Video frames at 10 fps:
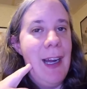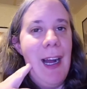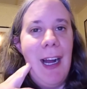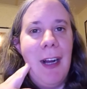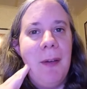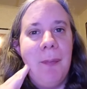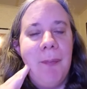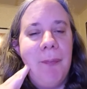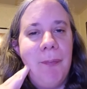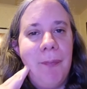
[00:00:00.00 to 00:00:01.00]

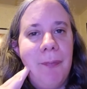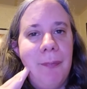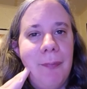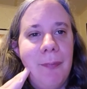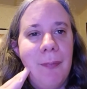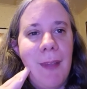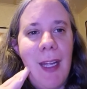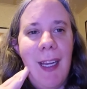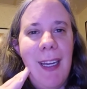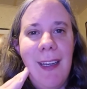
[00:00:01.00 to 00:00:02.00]

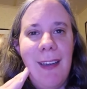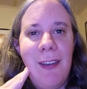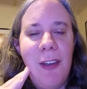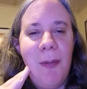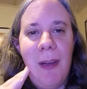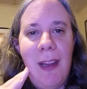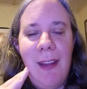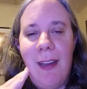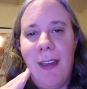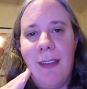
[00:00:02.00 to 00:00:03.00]
Like, it didn't do
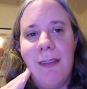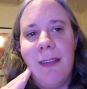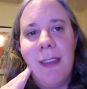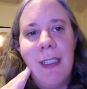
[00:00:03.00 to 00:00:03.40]
anything